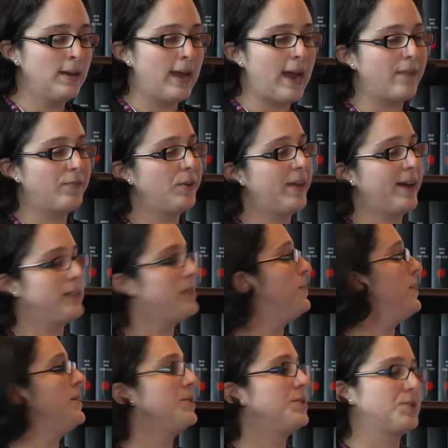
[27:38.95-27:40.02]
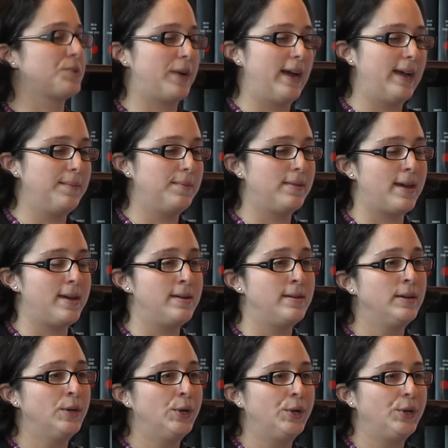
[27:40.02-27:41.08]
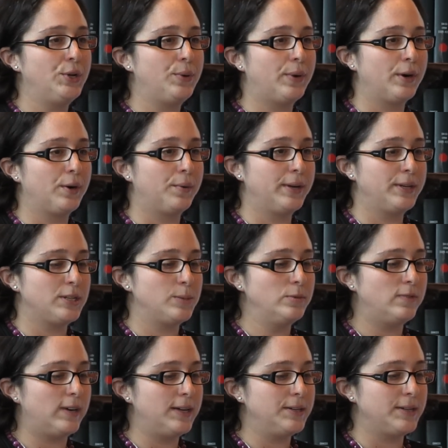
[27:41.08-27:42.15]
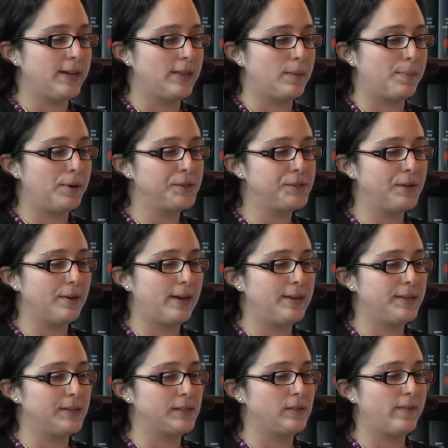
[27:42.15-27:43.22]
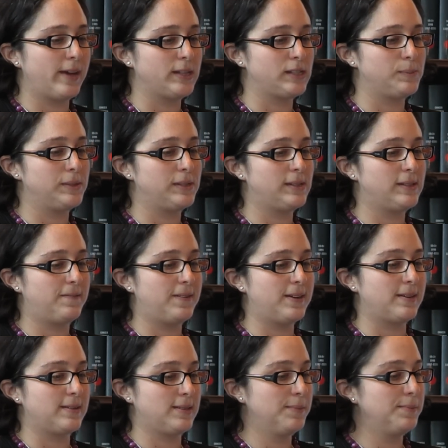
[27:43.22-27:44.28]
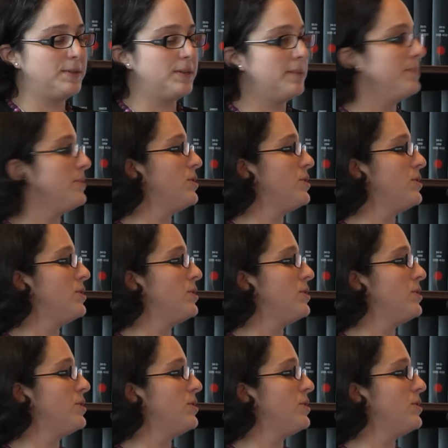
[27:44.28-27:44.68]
After that's been described, then you are going to move on to get the personal context of that specific symptom.